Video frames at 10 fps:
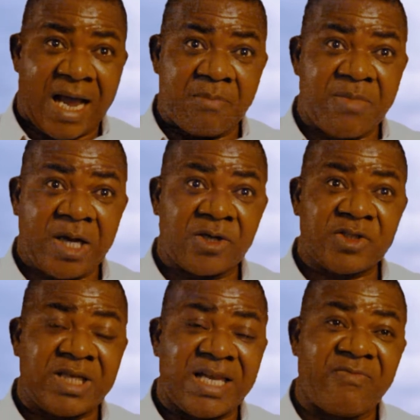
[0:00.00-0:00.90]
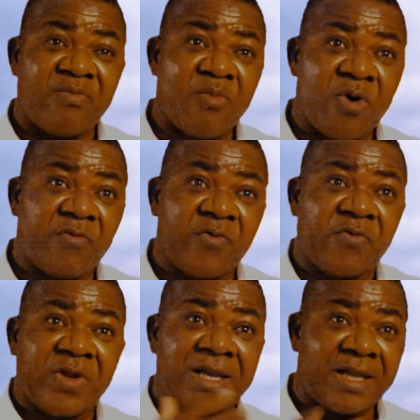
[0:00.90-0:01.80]
and make us live more
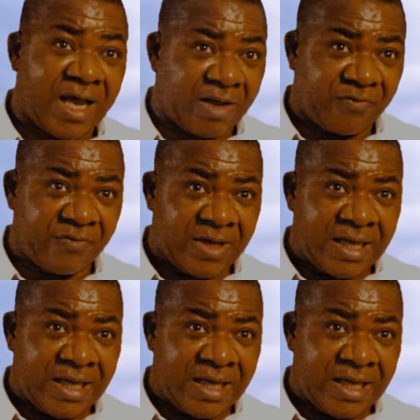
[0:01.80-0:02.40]
fulfilling life,